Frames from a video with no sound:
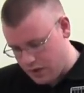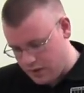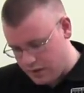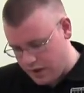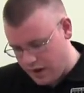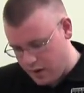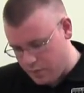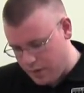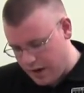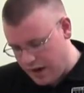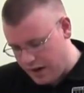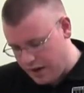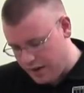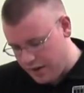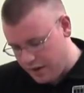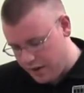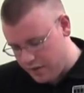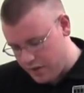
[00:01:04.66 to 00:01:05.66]
they're
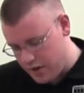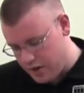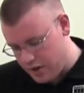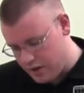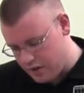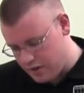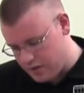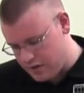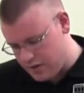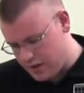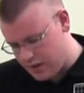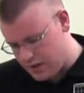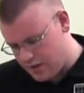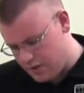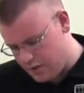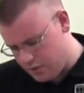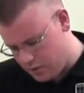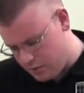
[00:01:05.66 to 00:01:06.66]
made of a
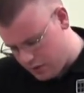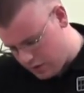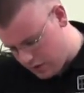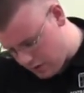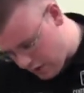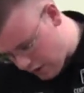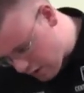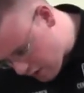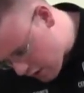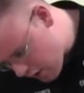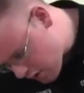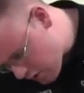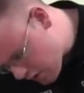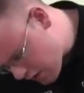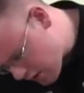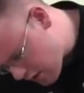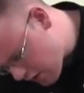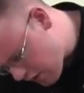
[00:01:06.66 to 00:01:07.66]
it says here
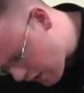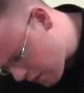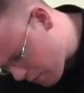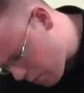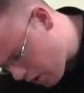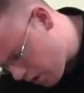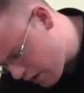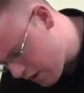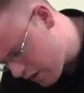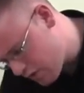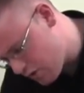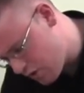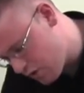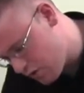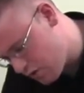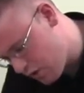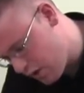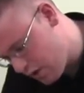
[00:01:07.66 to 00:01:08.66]
65
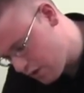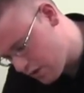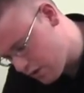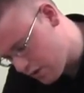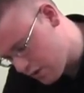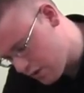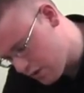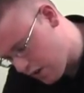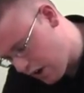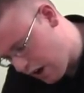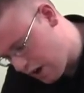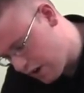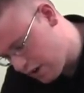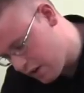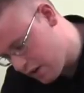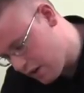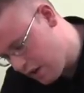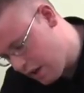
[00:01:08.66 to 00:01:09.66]
polyester, 36
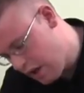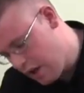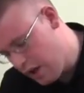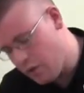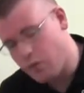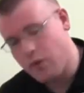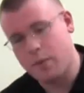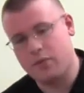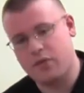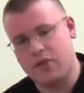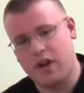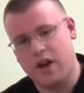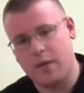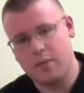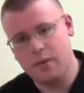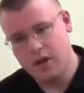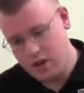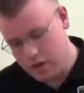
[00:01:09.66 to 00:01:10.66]
cotton
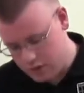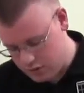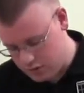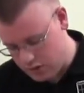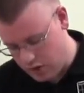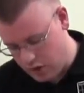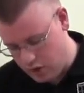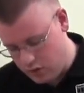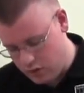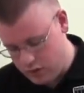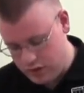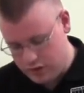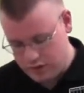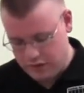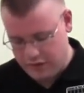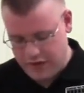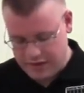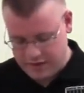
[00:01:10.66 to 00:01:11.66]
ripstop. So
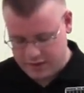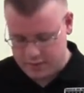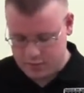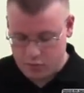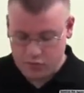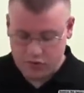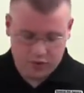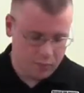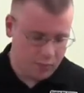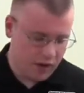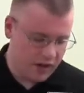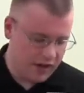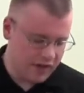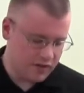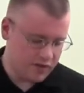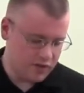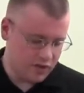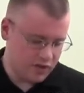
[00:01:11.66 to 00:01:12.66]
the fact that it's mostly
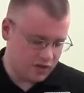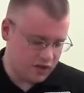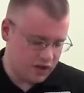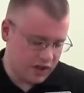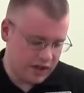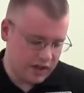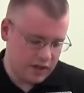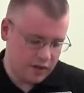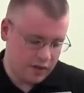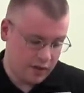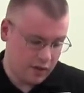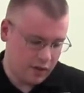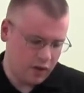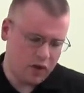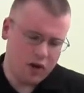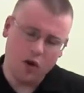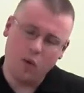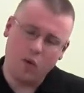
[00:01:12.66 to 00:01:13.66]
polyester is good.
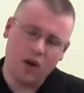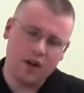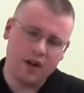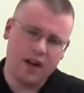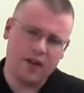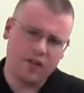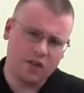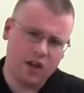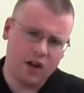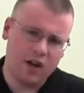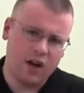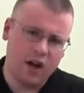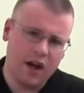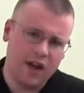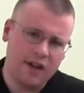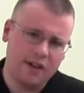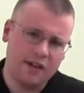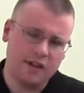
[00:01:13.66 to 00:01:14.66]
You don't want to have a lot of
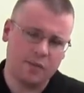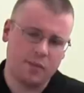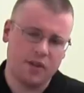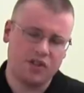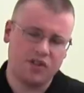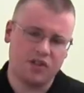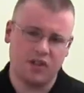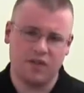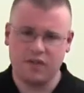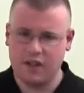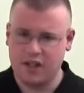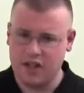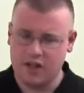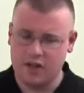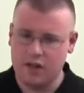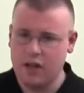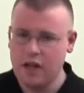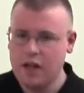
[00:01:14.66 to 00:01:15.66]
cotton, especially if they
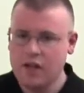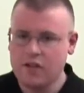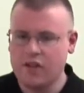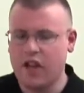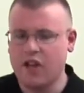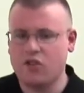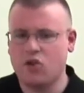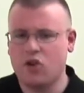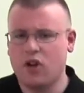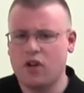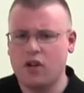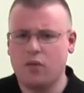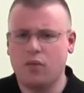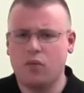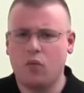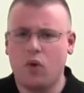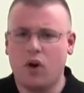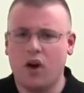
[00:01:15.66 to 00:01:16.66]
get saturated
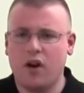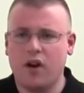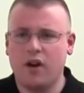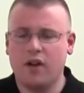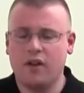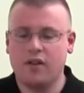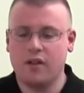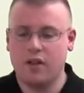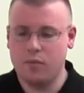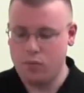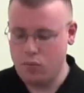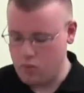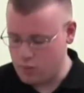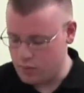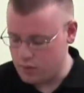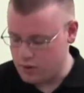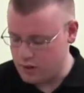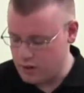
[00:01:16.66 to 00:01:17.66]
with water. The
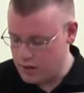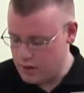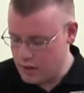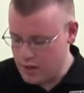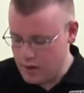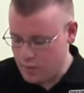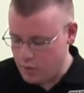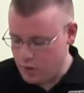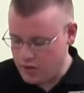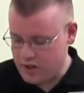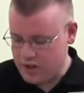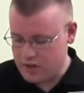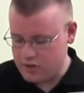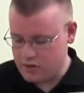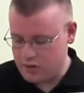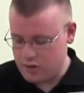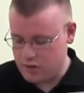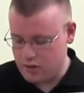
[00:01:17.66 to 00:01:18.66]
more
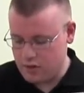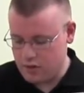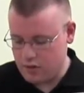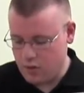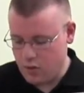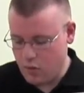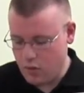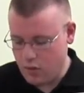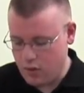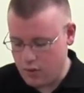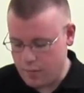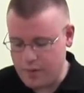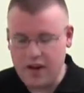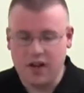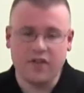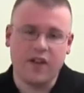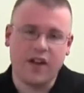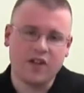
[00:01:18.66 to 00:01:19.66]
polyester or
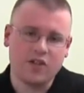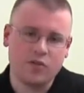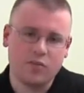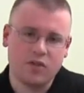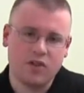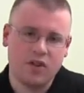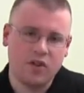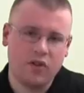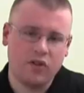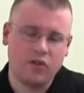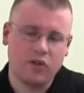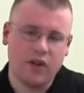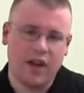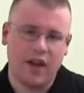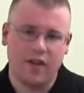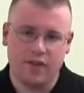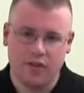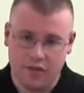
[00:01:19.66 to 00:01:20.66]
manufactured materials you
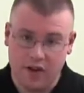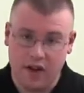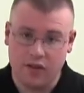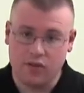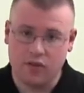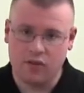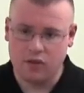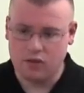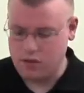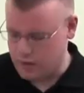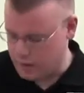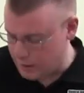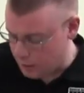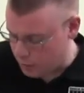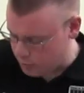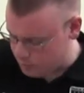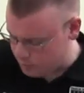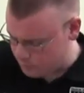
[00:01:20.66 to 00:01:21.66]
have, the faster they'll dry
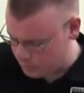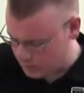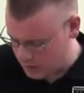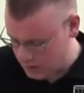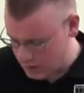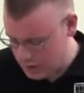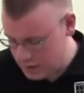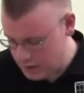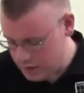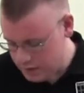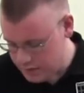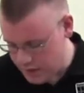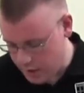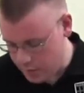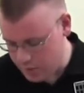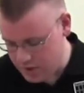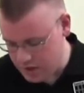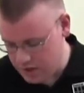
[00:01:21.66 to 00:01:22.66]
out.
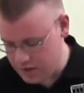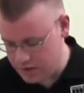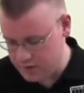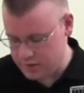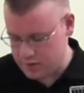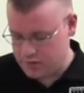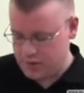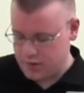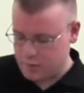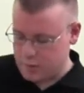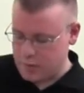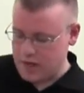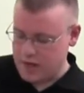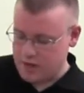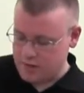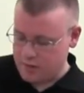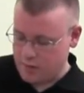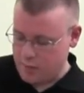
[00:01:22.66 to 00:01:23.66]
Now, because these
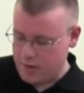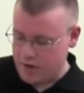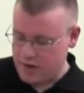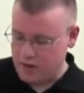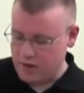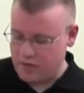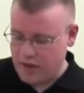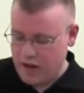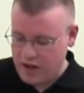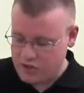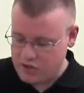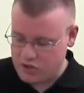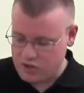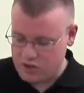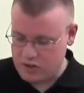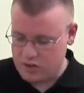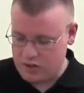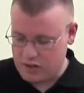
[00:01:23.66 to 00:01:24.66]
pants are
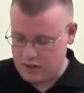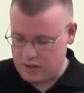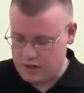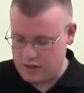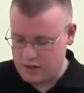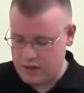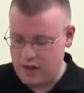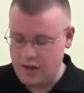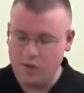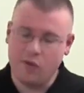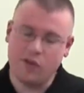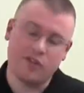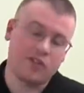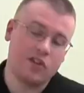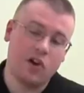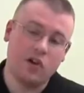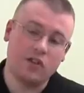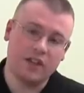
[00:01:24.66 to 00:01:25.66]
manufactured in what's
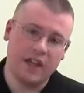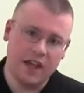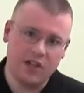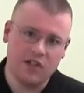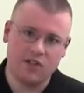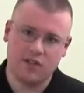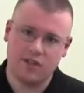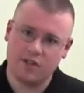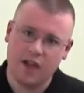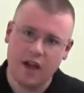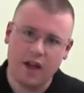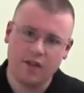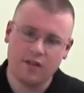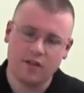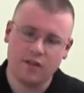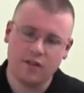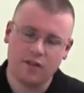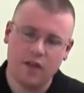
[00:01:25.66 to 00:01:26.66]
called Asian
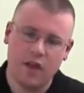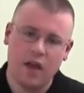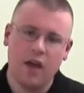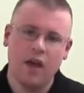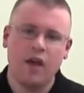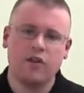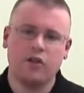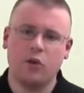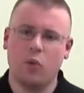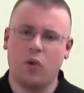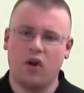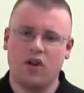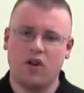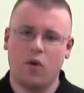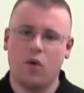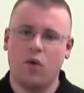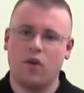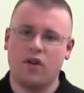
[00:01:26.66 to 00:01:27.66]
sizes, you want
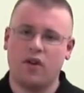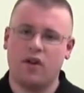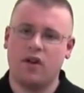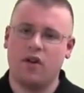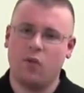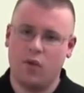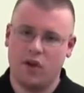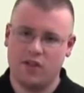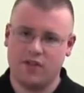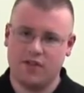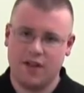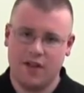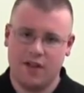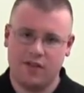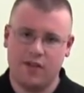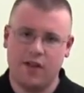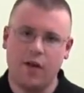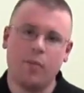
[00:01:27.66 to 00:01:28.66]
to order one
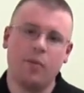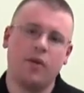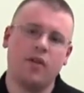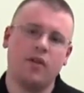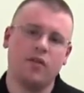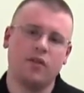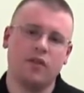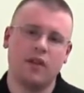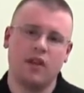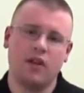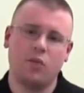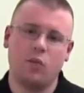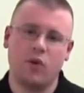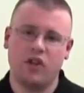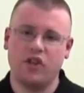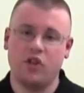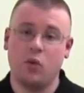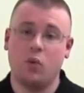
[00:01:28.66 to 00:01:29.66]
size up than
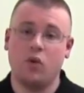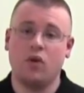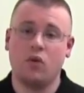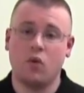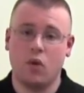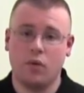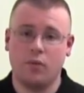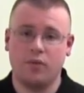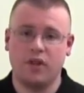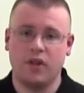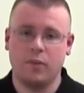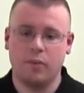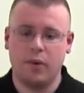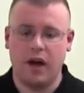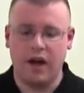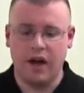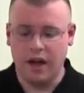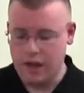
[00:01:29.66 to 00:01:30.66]
what you would normally
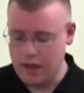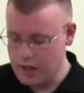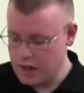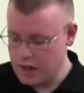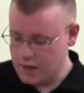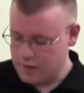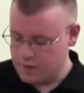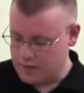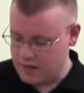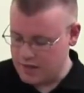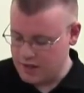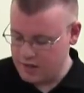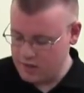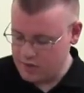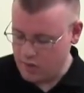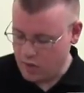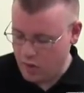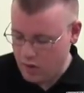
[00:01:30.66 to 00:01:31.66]
buy.
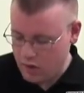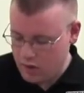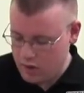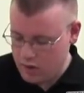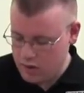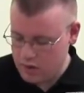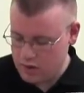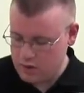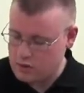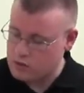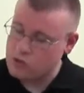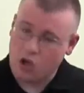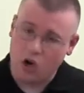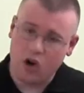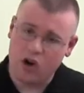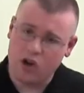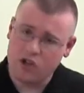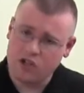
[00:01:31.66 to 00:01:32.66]
These are
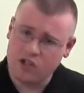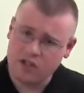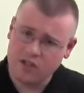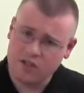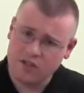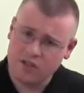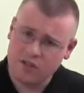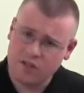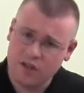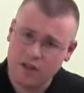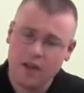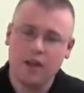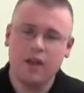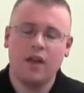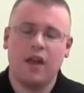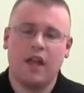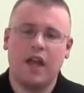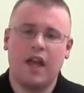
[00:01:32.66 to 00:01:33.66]
larges,
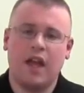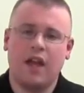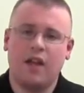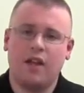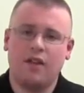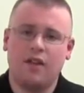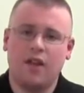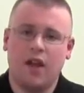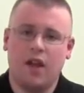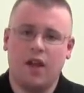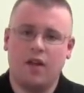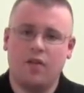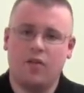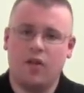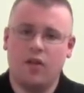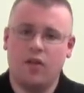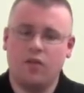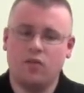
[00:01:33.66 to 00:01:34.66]
and
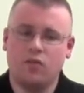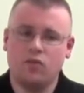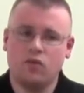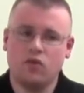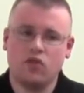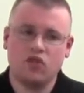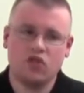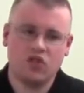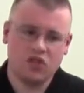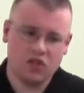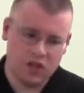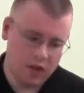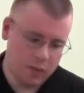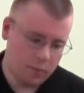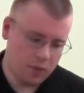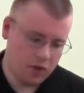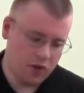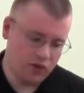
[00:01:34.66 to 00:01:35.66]
in
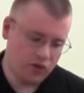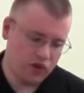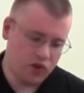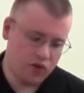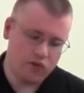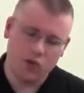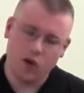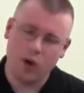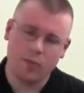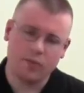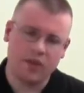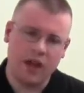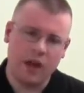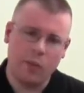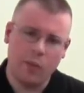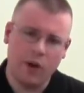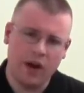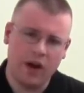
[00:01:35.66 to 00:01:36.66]
typical uniforms I
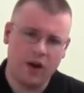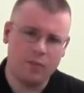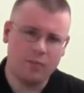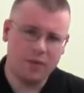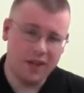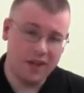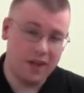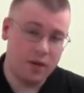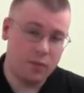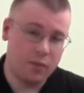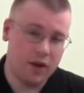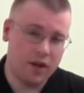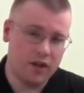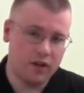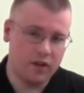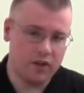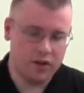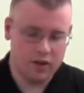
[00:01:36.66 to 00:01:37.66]
wear medium
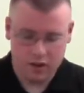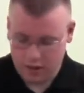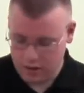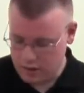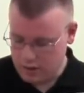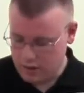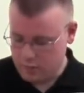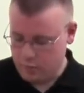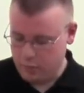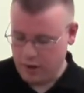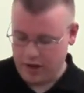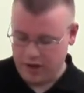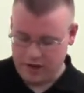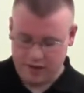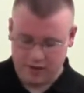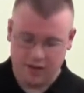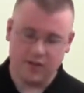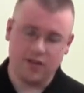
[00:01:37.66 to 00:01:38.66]
regular, but
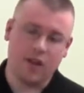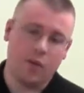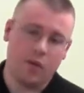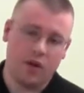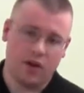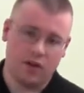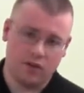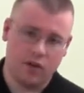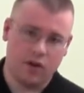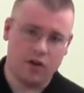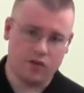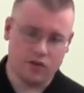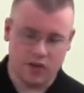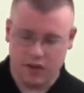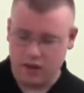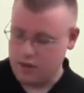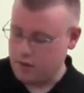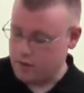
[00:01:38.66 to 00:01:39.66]
in these I wear large
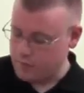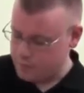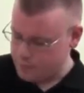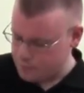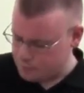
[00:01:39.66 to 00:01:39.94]
regular.